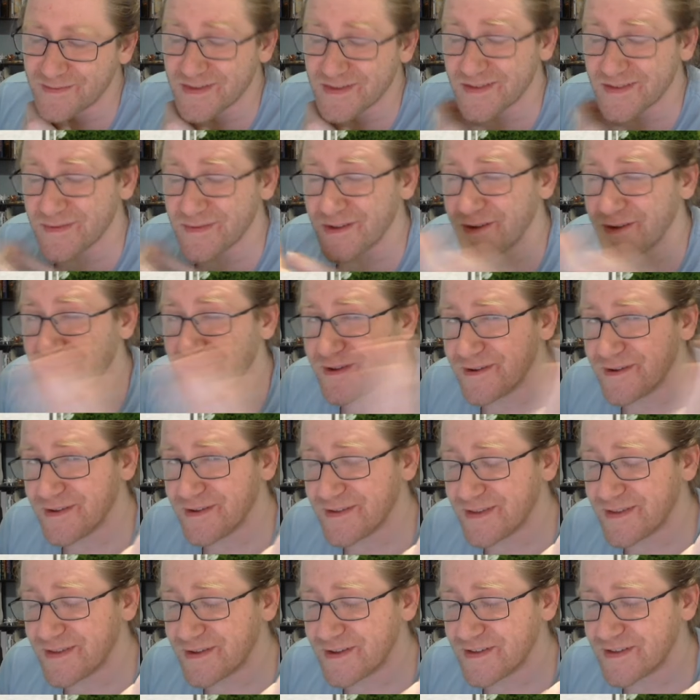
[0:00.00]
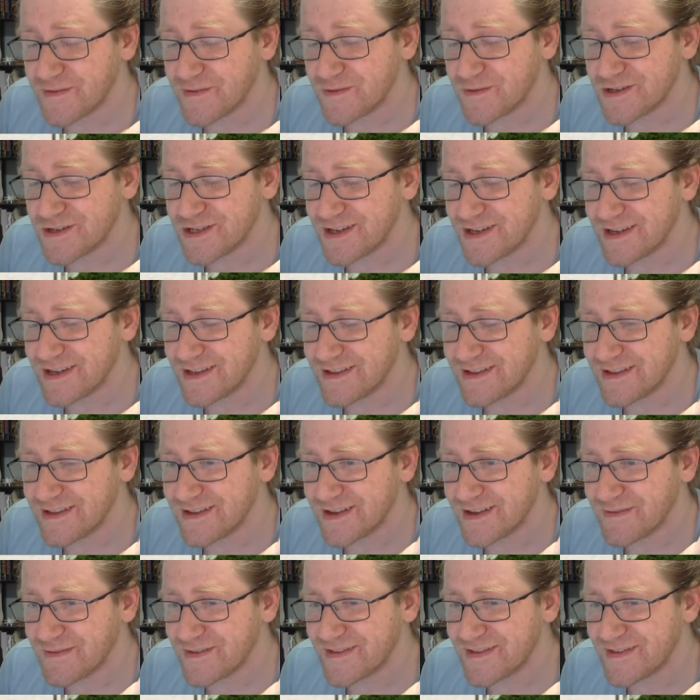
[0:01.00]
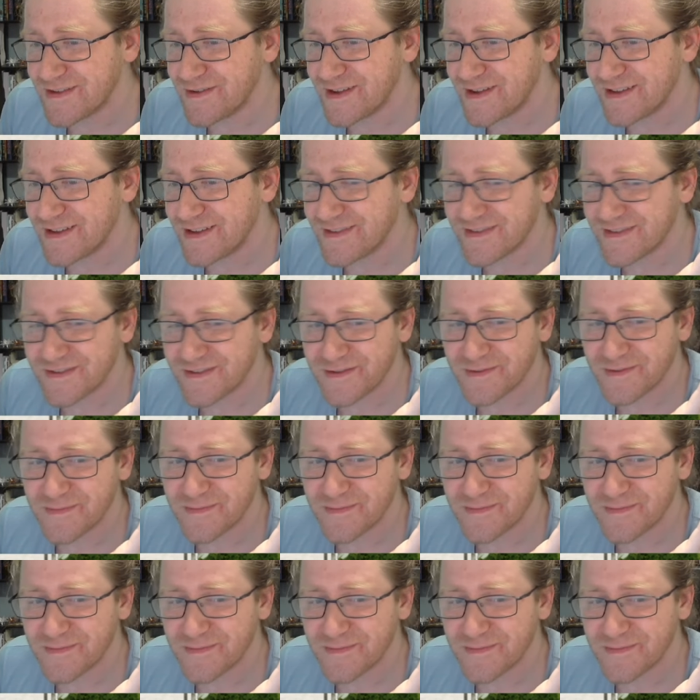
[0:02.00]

This has been Harbinger. Thank you guys for watching, and I will see you guys soon.